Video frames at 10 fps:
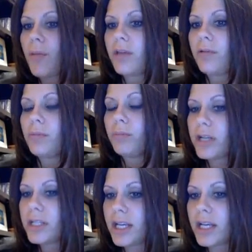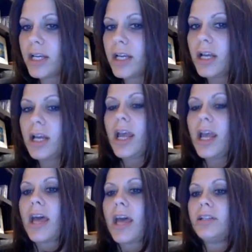way you can print it,
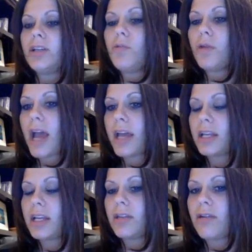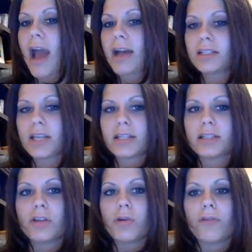and you and I can either access
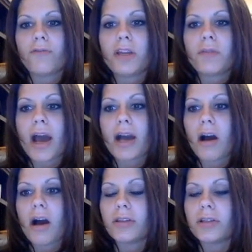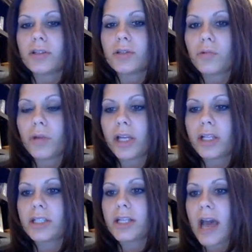your feedback on the
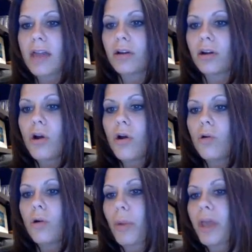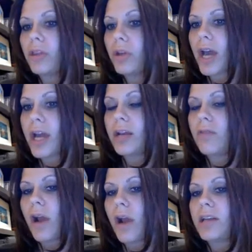screen together, or we can look at it
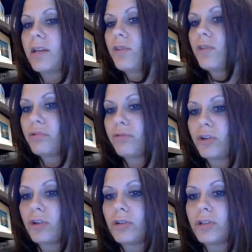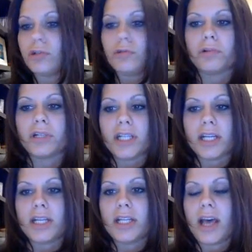in writing if you prefer to print
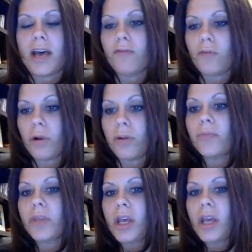it in that form.